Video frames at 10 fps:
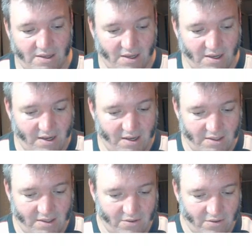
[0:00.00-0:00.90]
I'm going to
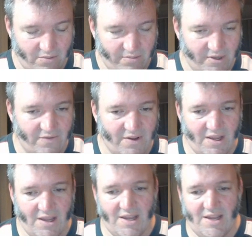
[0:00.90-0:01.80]
need to do a little bit of
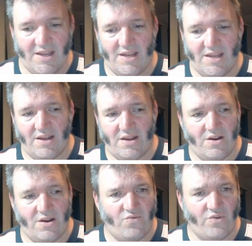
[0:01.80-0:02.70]

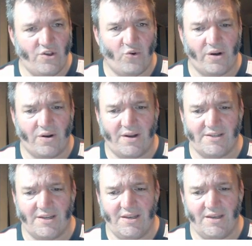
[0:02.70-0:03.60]

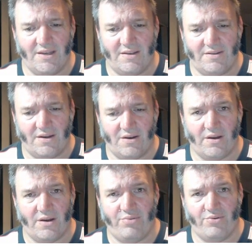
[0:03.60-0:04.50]
reorganizing here. So I'm
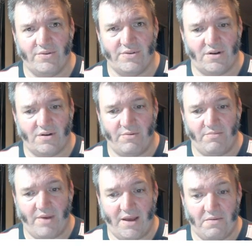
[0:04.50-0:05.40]
going to pause and I'll be
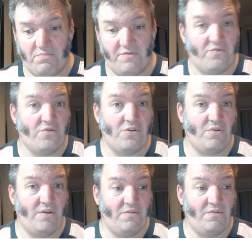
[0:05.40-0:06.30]
back before
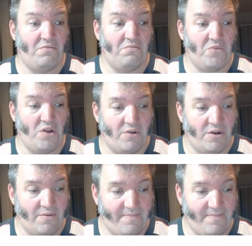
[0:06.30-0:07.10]
you even know it.